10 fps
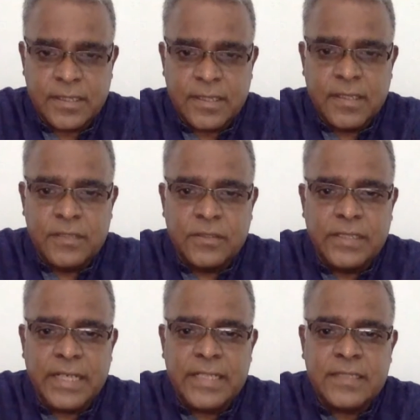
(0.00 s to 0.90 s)
So
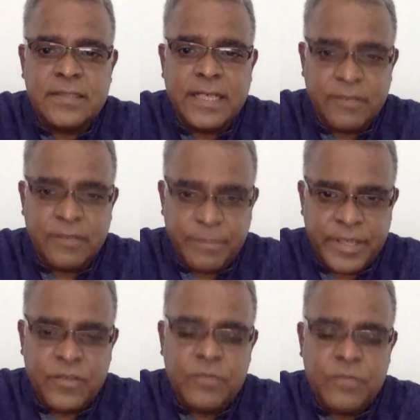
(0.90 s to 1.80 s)
that will bring
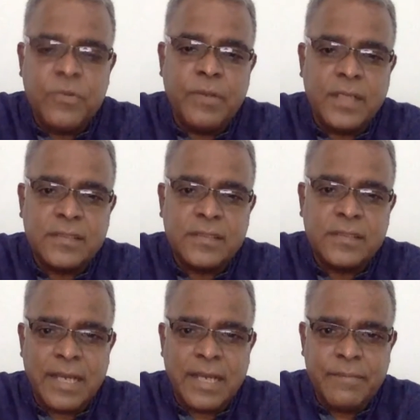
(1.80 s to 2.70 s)
you more marks. So
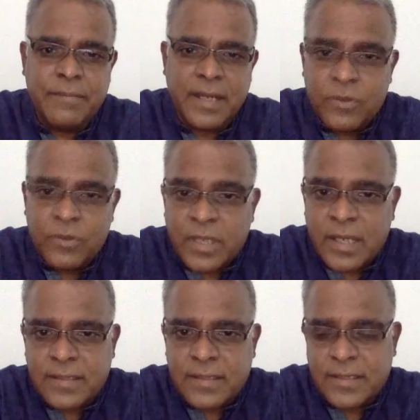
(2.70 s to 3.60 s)
I'm looking
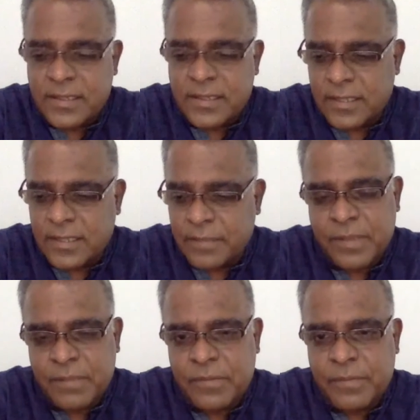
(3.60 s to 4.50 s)
at things that many
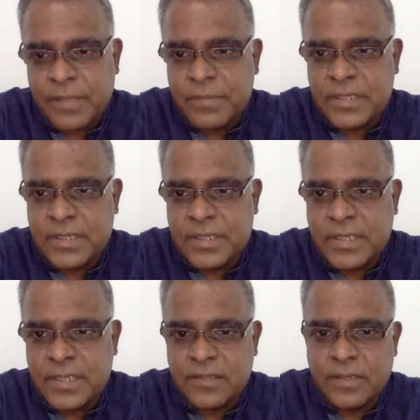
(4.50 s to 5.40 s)
people make mistakes
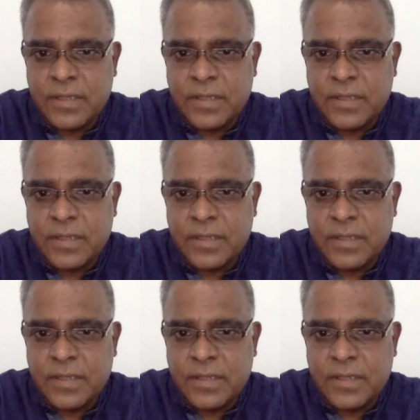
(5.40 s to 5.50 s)
on.